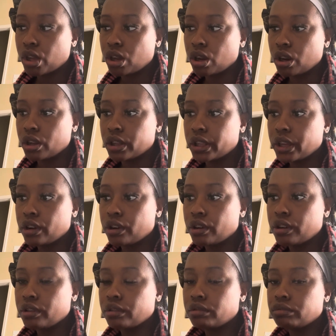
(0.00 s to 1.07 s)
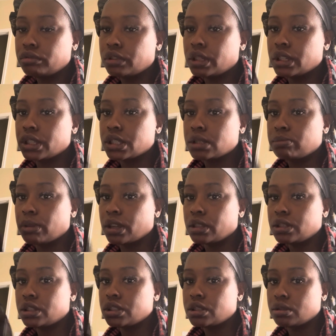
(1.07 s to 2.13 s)
earlier than
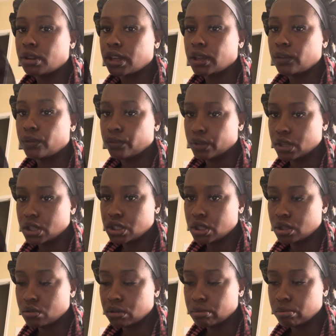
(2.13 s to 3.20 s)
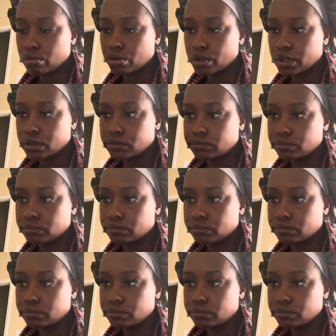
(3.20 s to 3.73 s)
expected so I can finish the report.